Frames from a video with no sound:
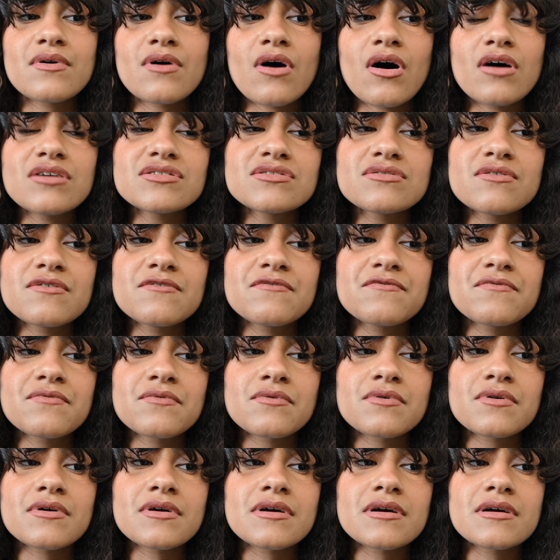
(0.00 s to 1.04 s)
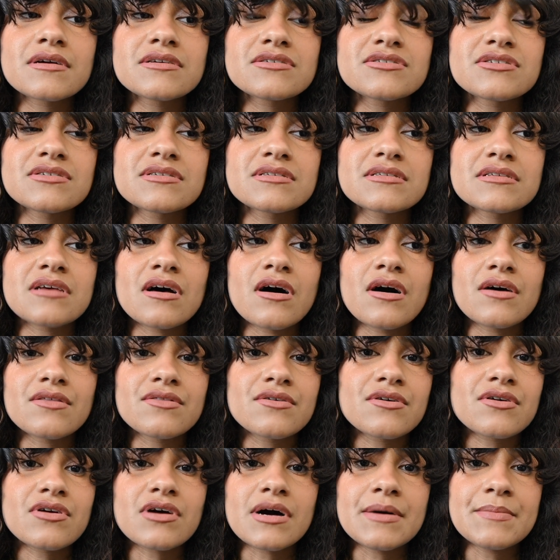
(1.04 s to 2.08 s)
Also, for just
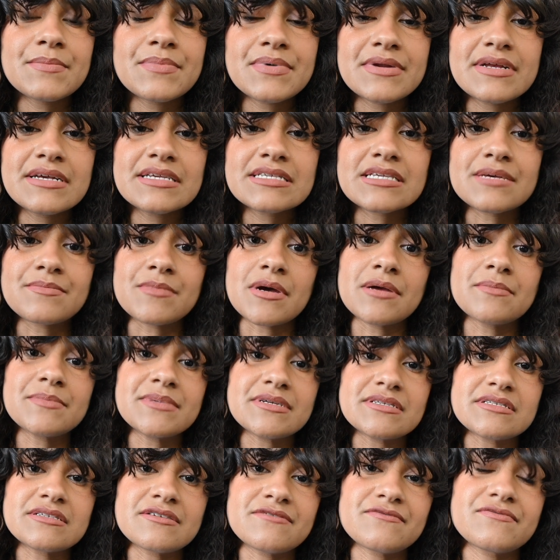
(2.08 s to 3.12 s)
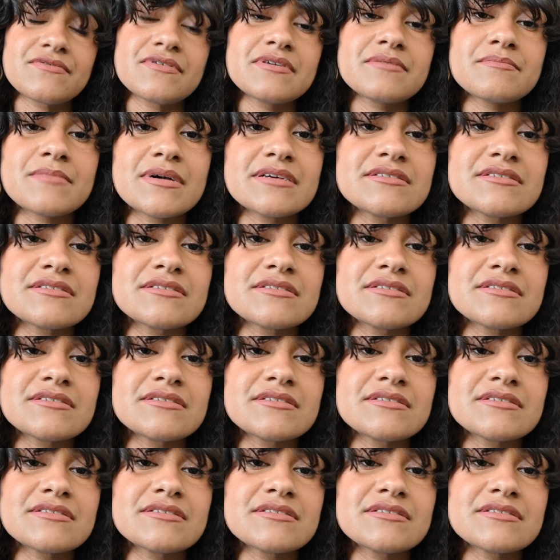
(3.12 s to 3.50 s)
other companies, it might be different.